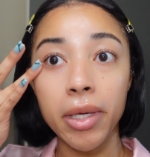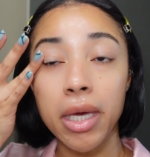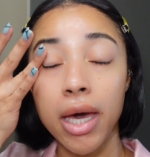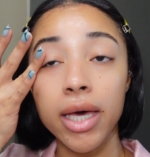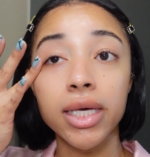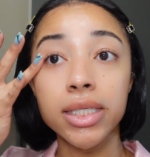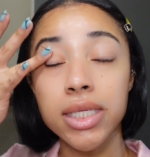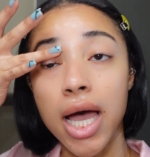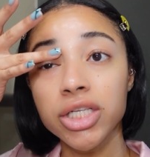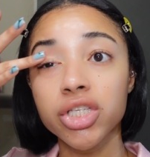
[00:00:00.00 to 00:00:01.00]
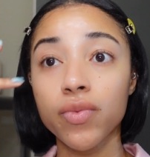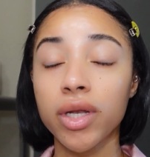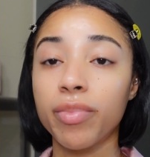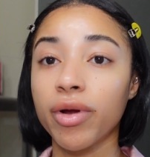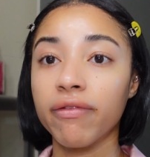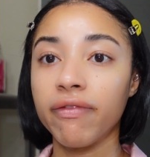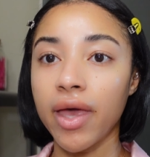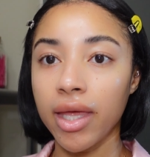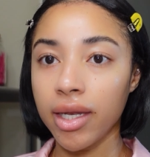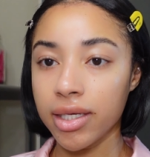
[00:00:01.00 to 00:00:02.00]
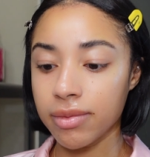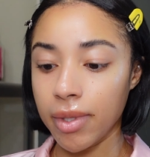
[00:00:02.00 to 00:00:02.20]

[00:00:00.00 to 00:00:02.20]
because I just want to prevent as